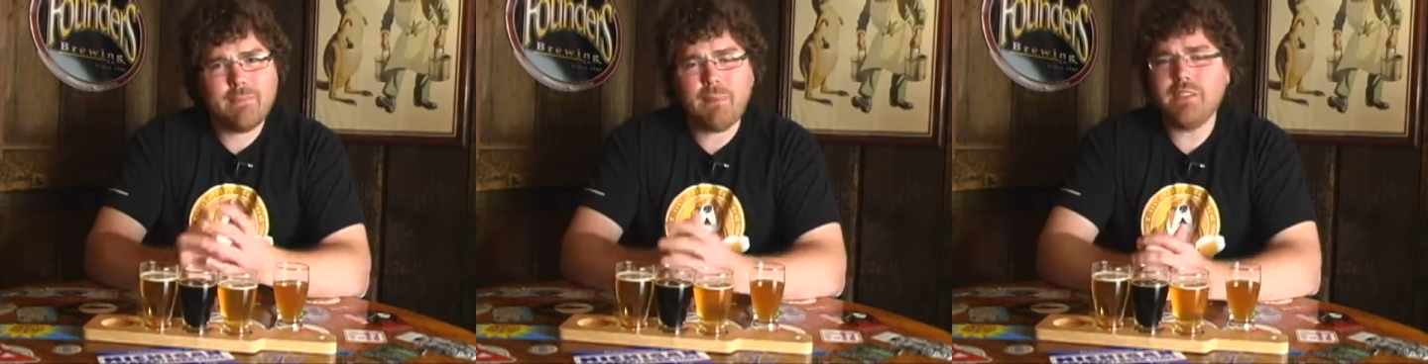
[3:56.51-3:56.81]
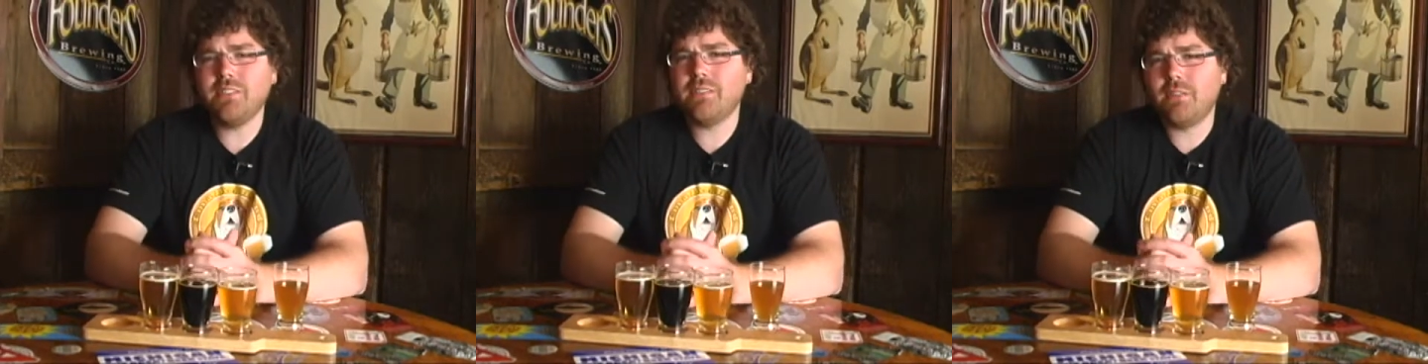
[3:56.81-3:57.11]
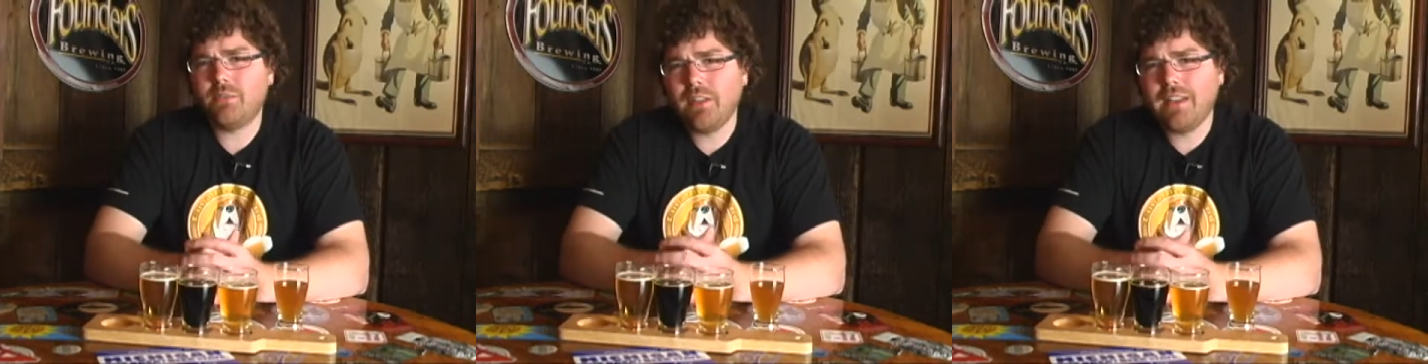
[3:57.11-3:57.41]
Belgians are
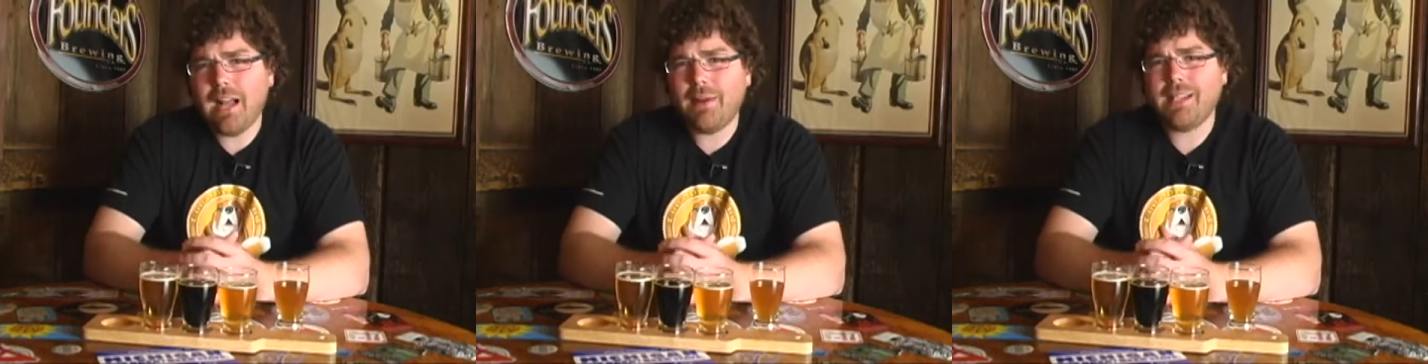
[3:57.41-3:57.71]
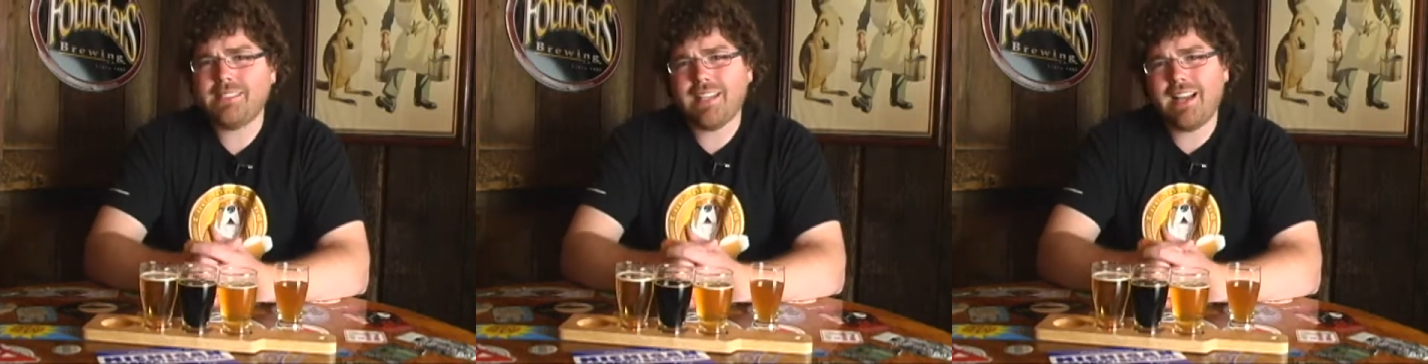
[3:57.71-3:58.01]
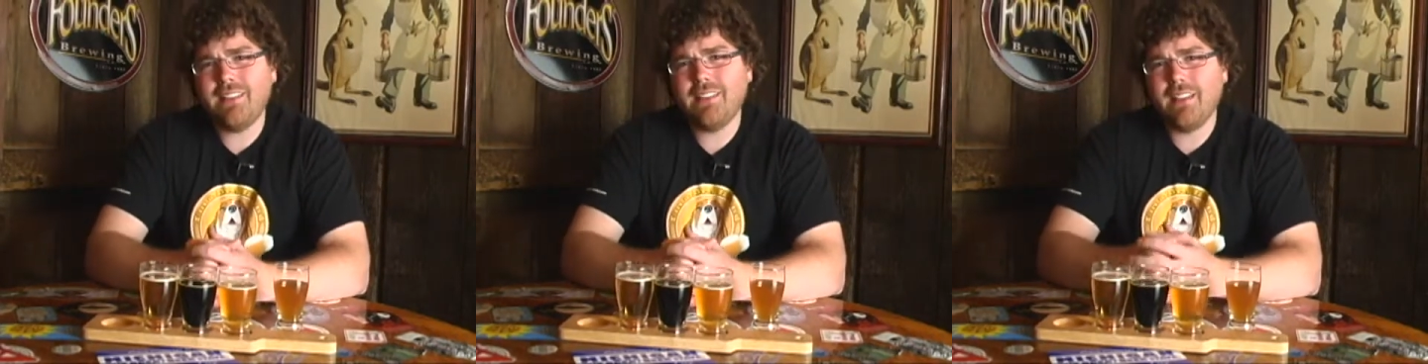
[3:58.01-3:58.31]
really not my
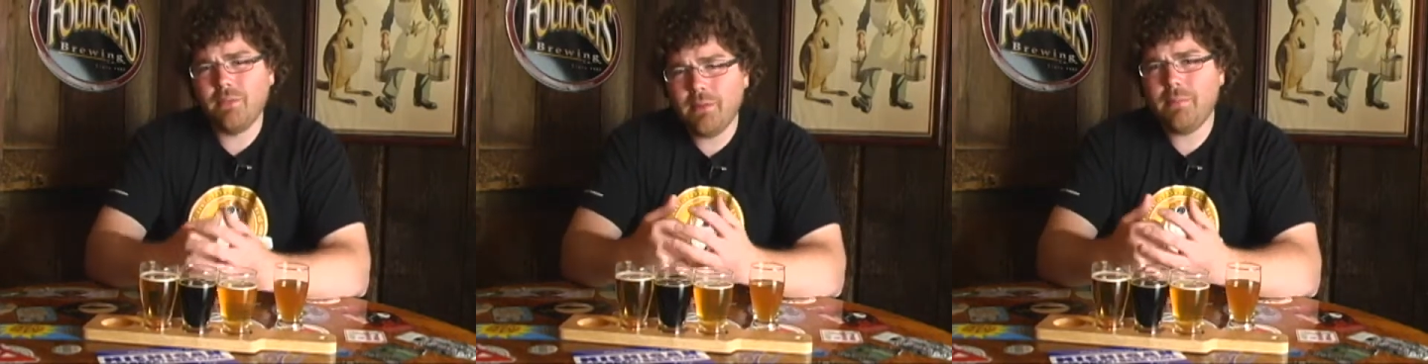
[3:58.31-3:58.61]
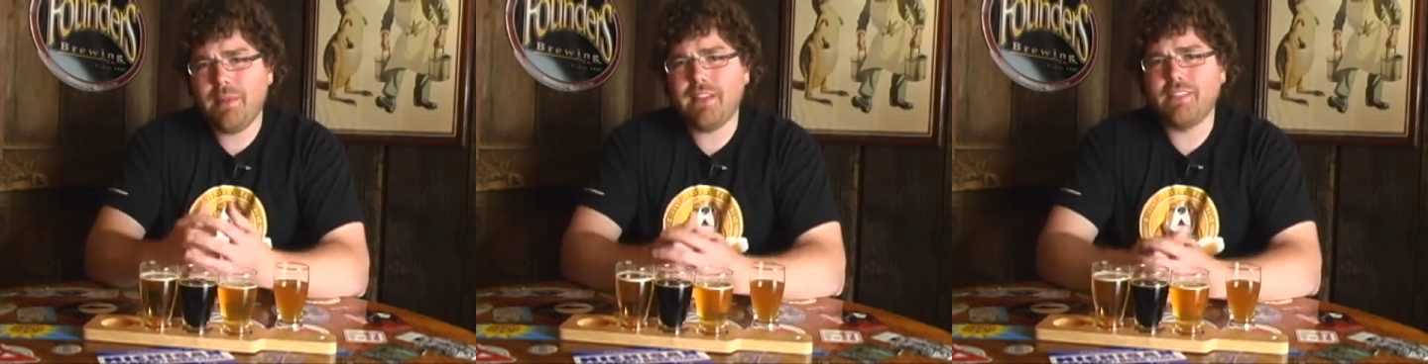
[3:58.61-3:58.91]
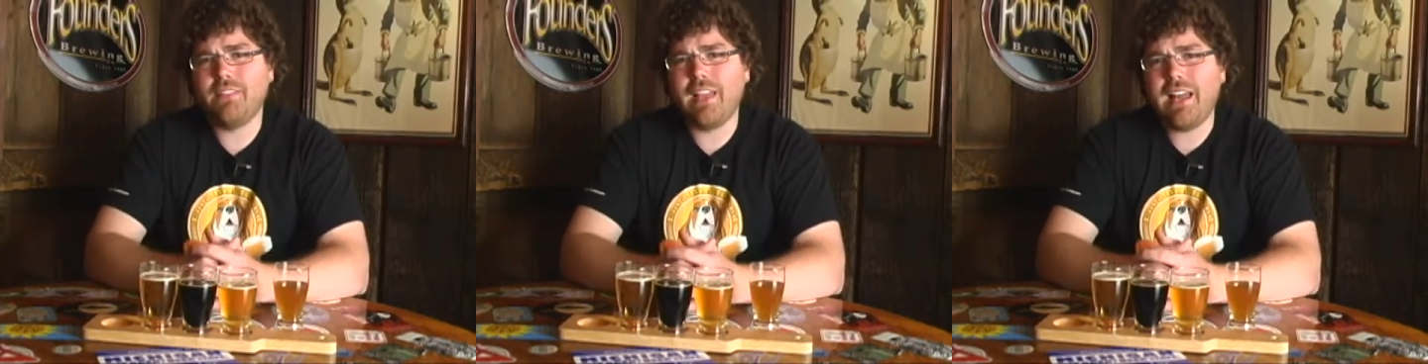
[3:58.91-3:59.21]
style, and really
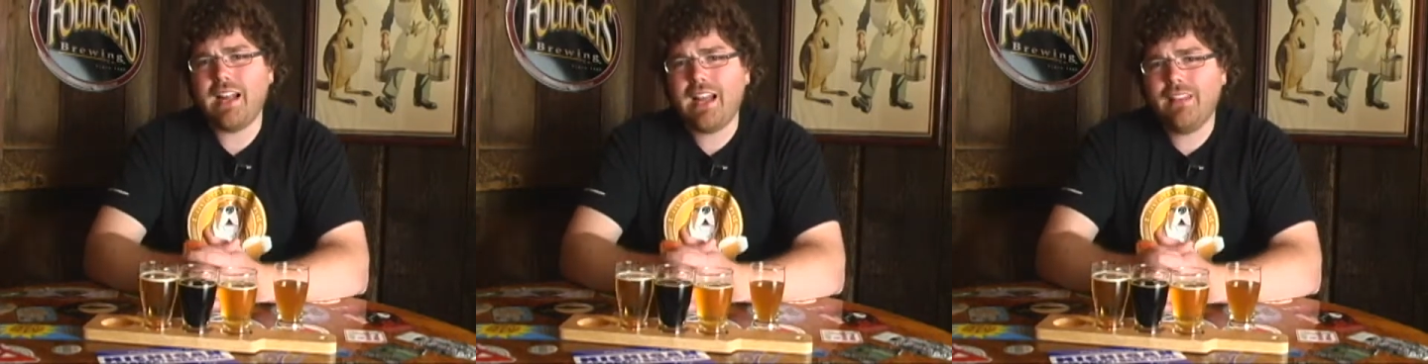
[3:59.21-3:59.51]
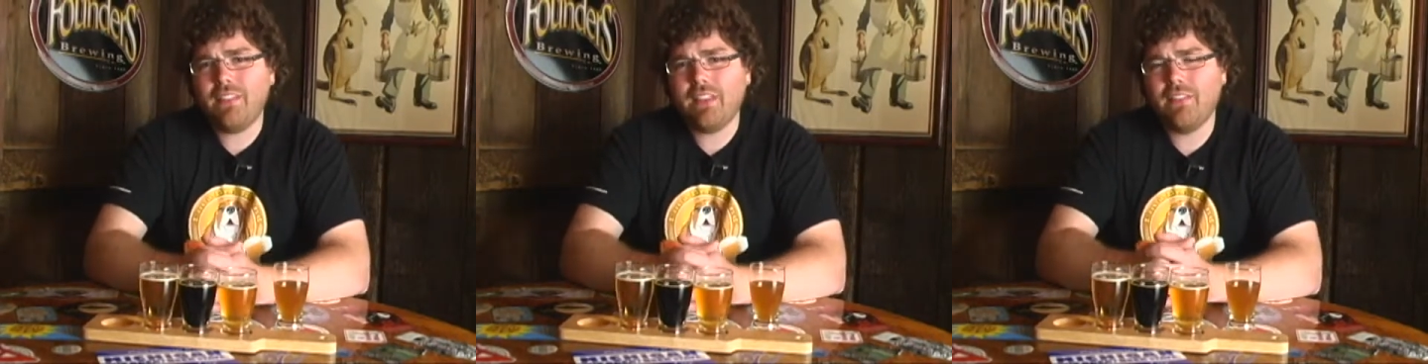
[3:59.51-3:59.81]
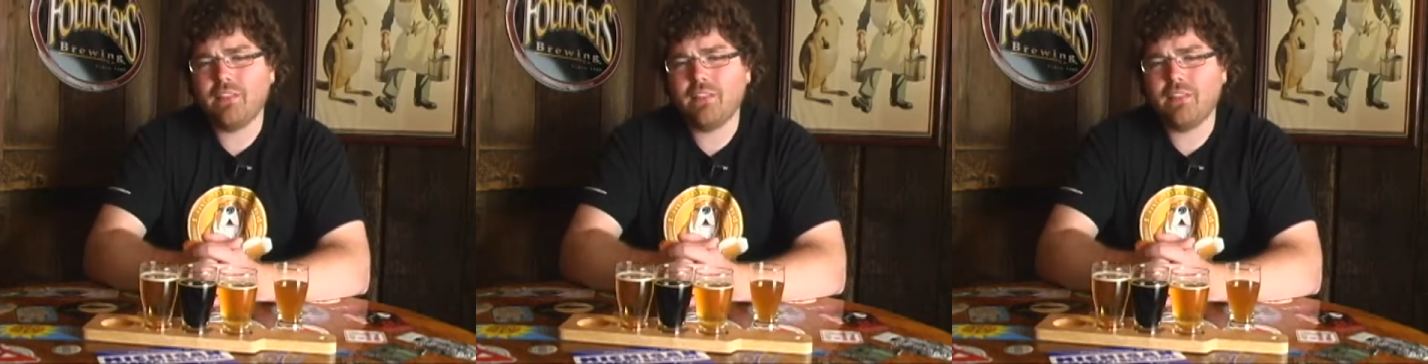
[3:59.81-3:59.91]
because of that, I have to give this